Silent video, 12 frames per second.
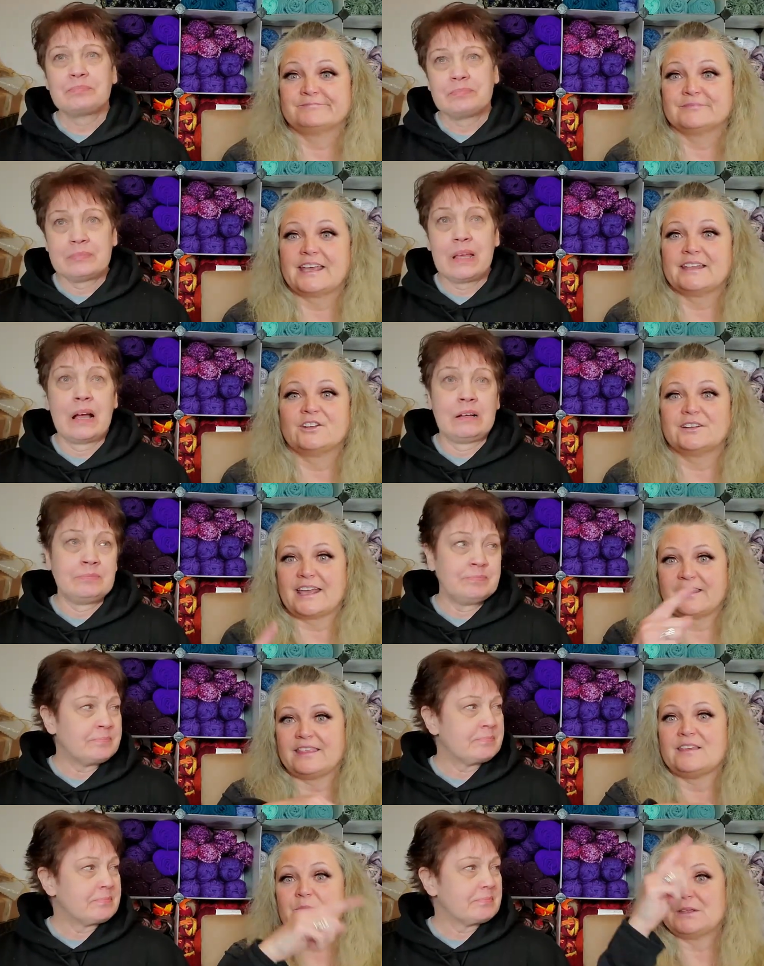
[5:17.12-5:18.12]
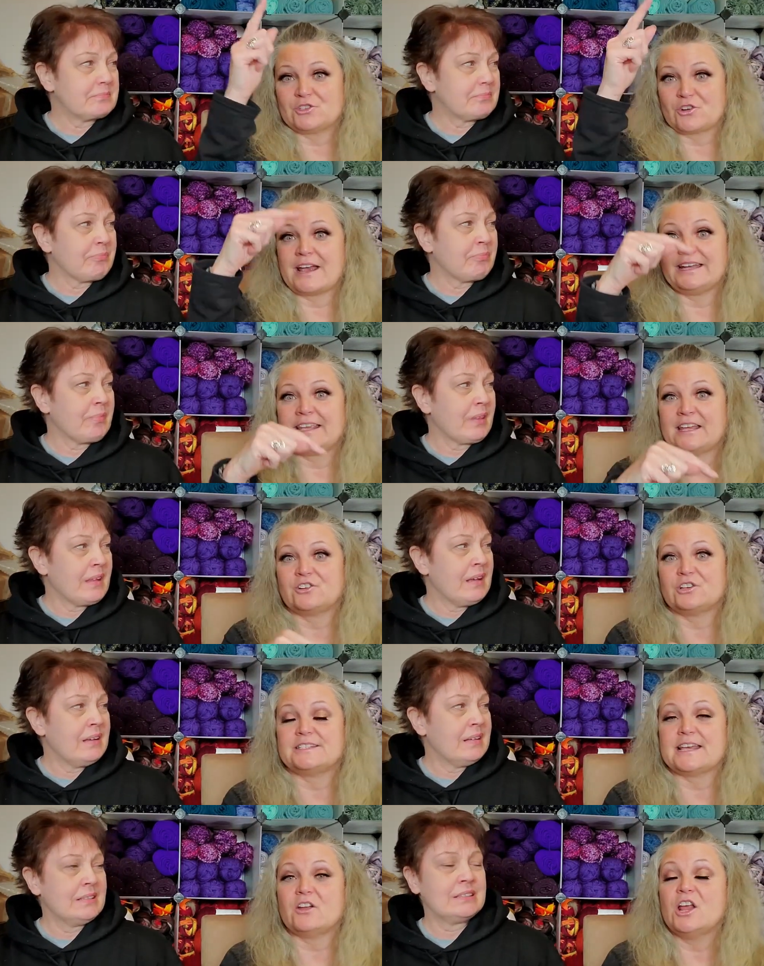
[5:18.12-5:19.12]
Speaker 1: And, yeah. And they've been trying to get her
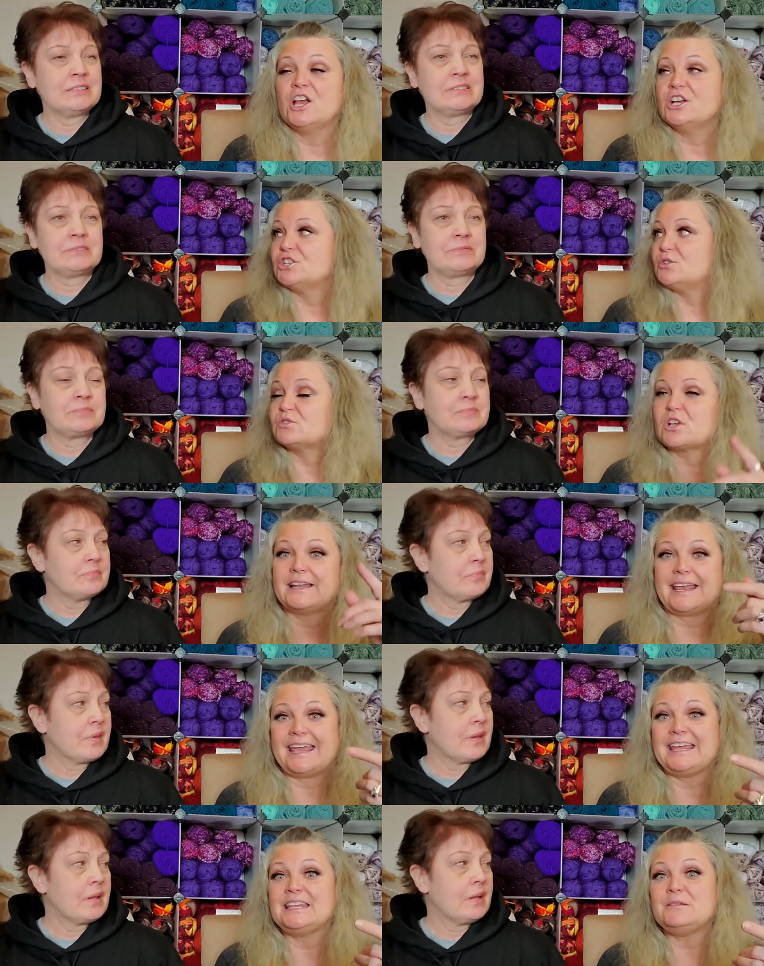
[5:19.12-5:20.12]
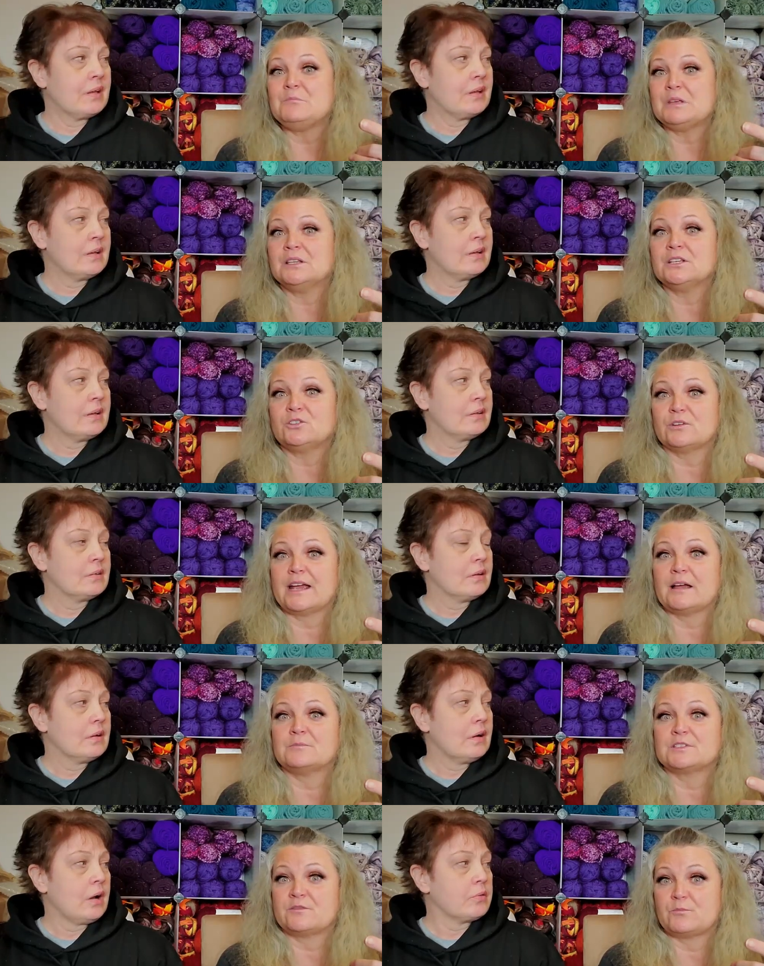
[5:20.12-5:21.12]
down. She was on 80
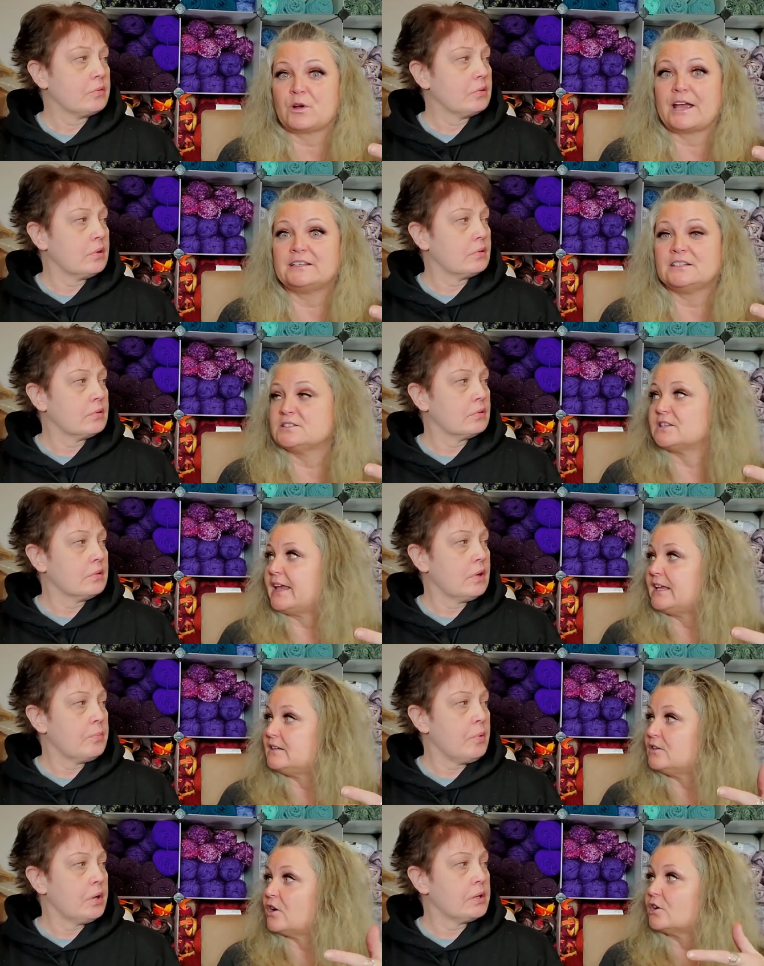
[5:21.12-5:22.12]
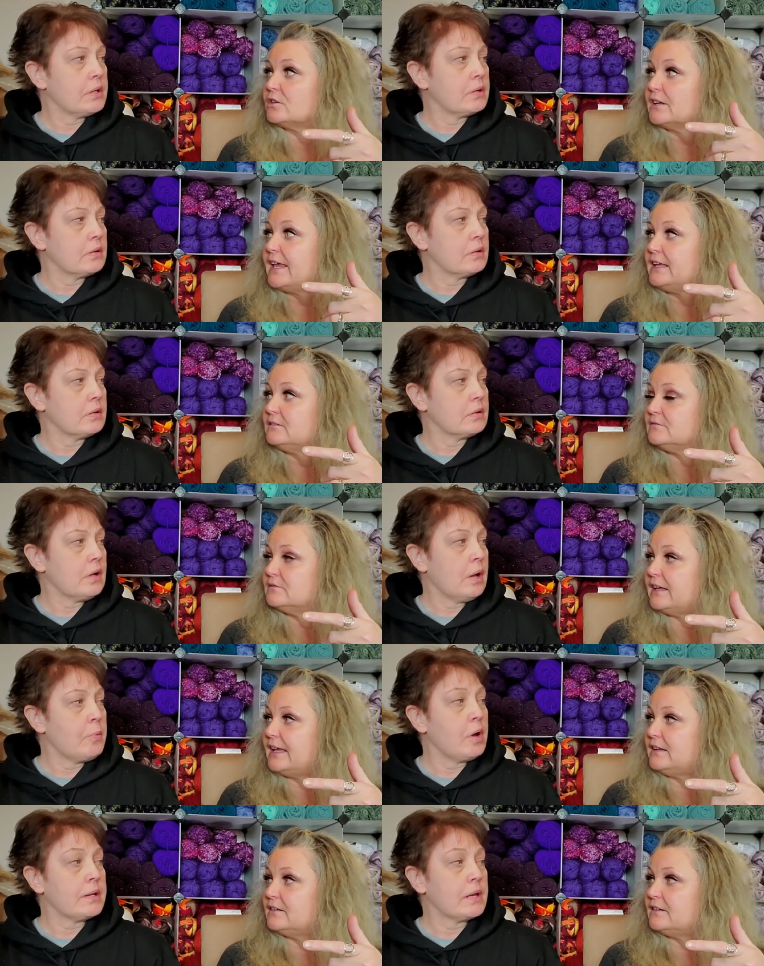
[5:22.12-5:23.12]
milligrams of prednisone.
Speaker 2: I'm
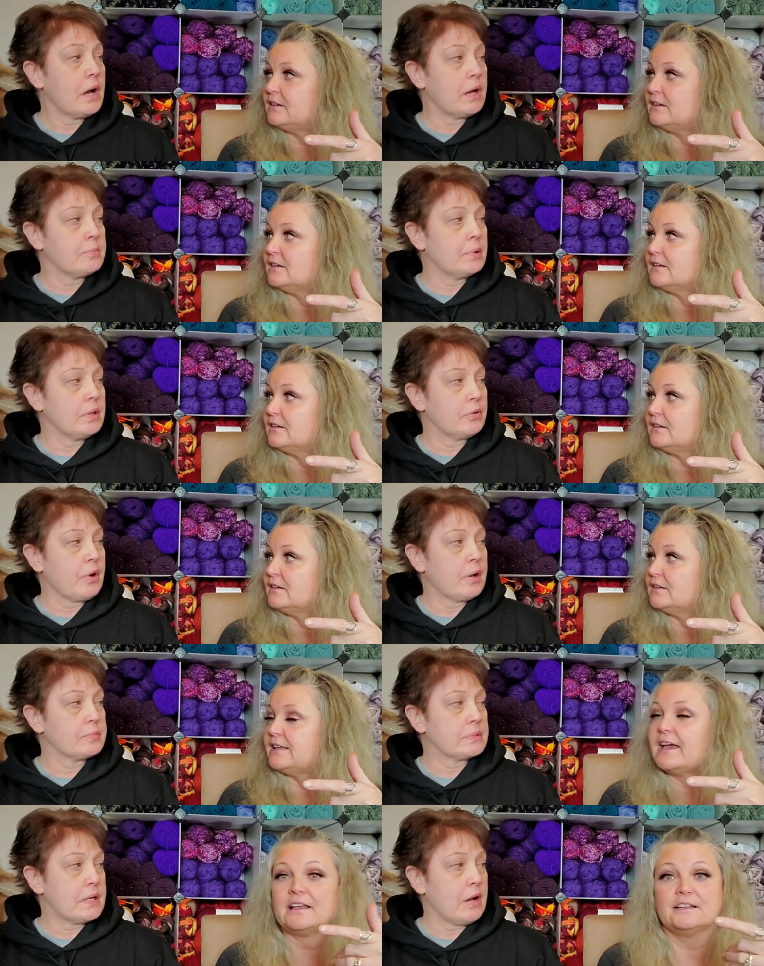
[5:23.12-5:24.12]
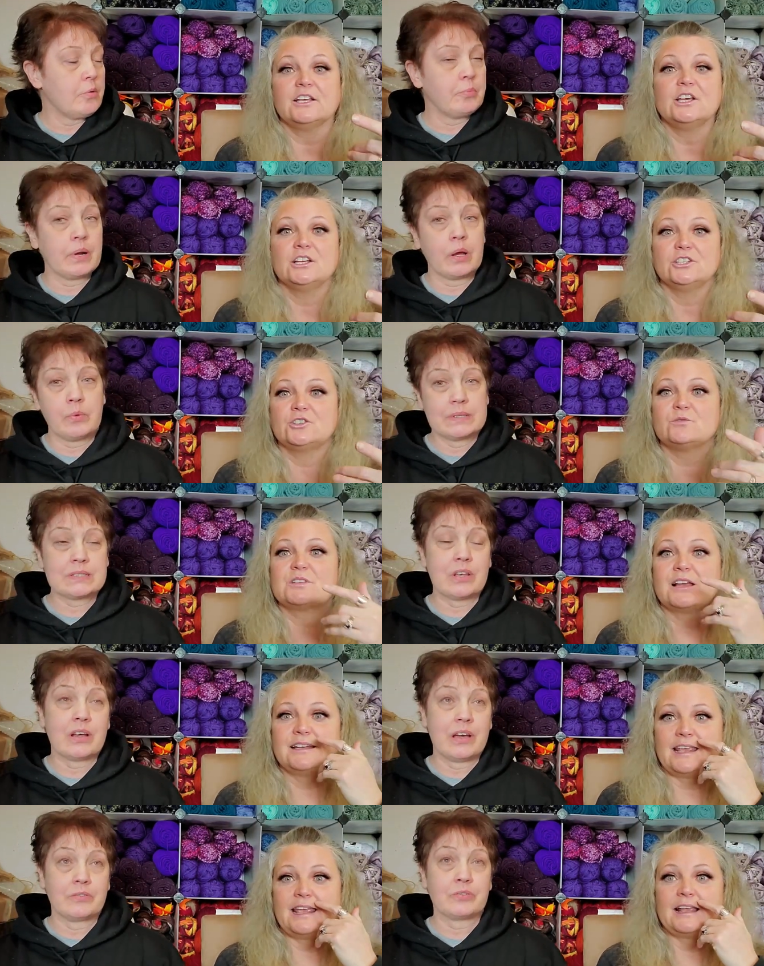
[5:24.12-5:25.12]
on 9 milligrams now, but I was on
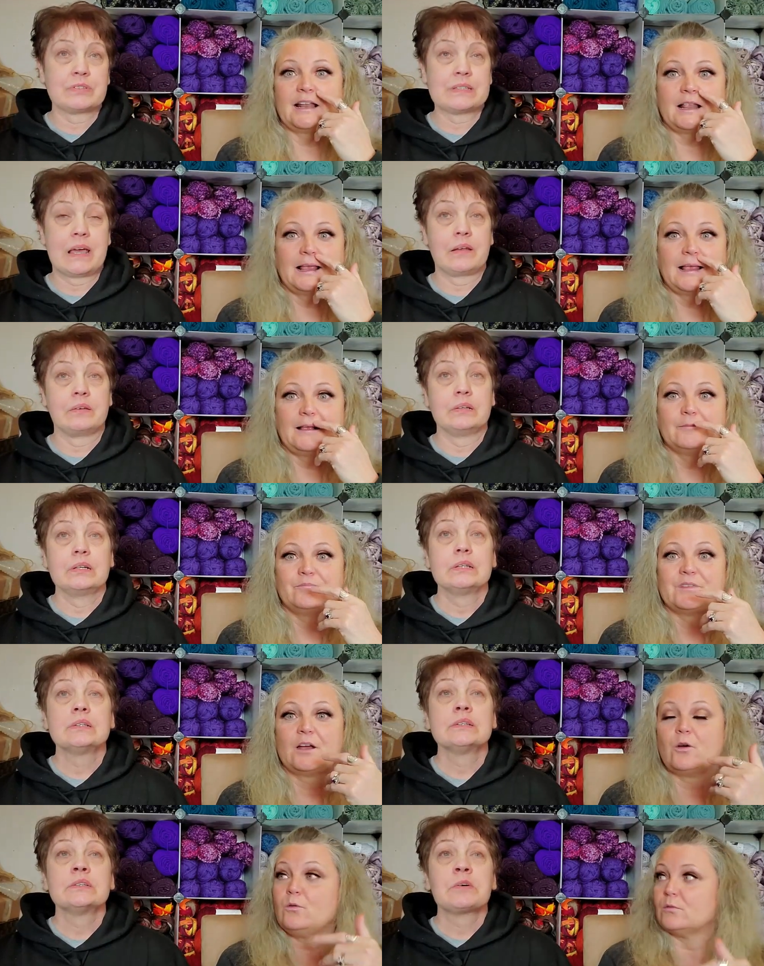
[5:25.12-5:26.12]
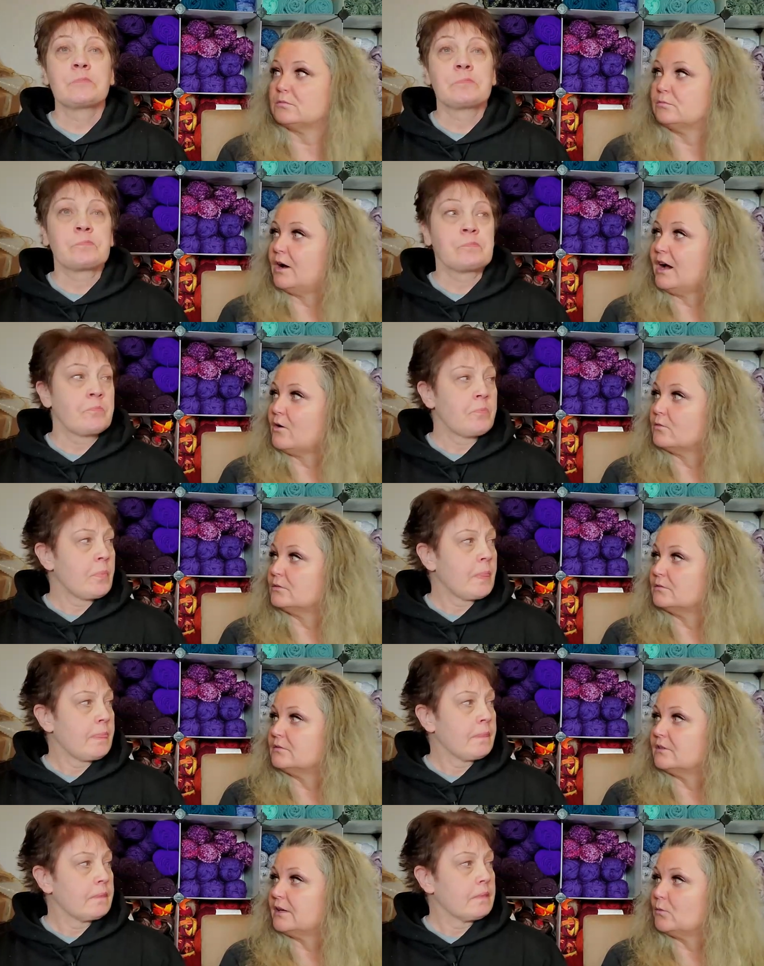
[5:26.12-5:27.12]
110.
Speaker 1: Oh, wow.
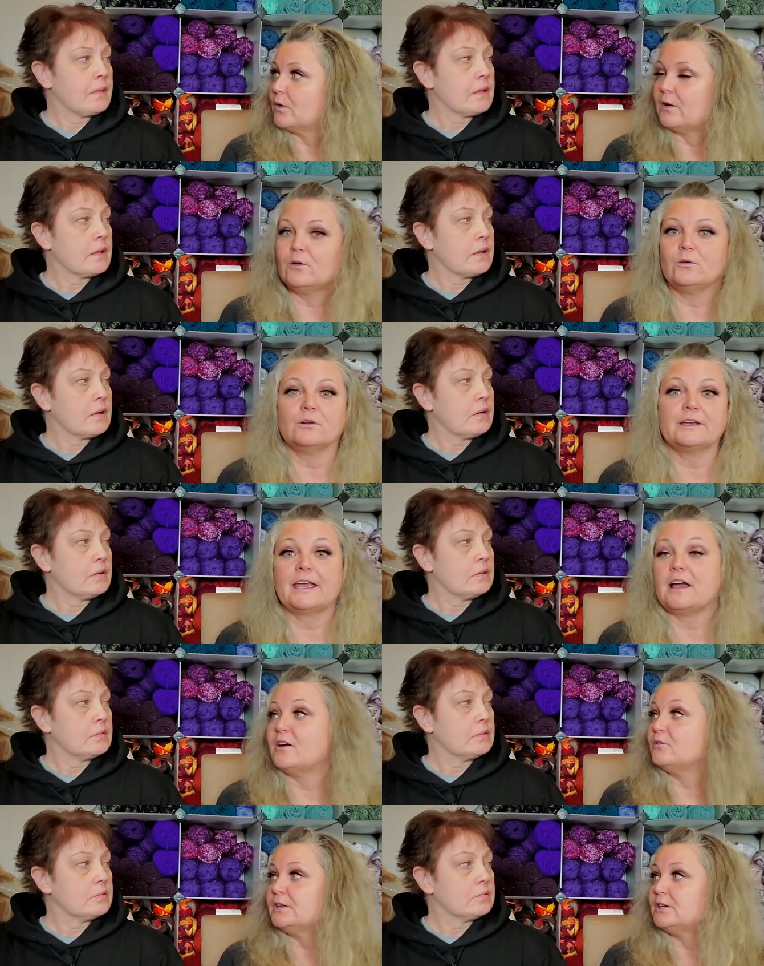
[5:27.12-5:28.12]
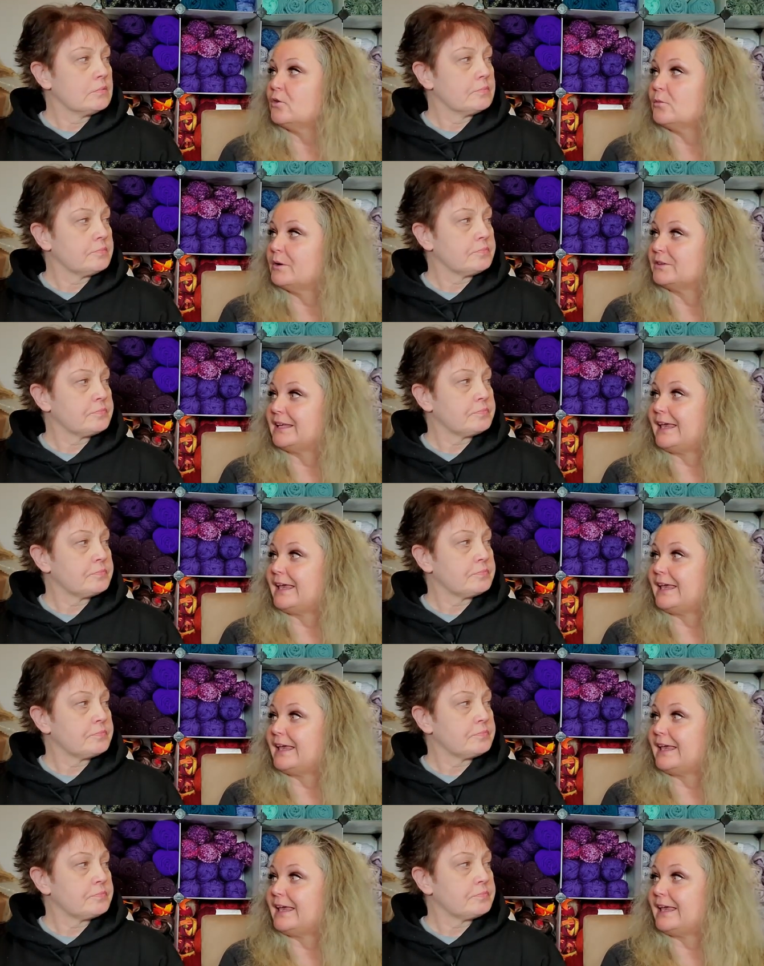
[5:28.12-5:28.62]
Oh, okay. I only know about the